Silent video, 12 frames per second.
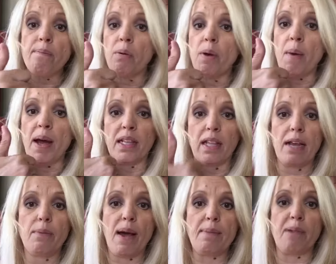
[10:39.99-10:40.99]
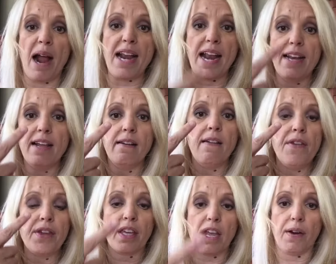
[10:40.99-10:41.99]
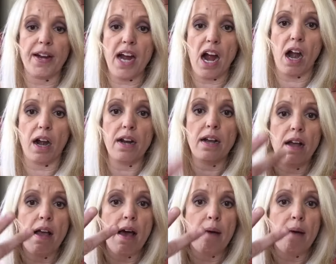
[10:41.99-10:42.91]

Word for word: but we want Lynwen Brennan, Kiri Hart,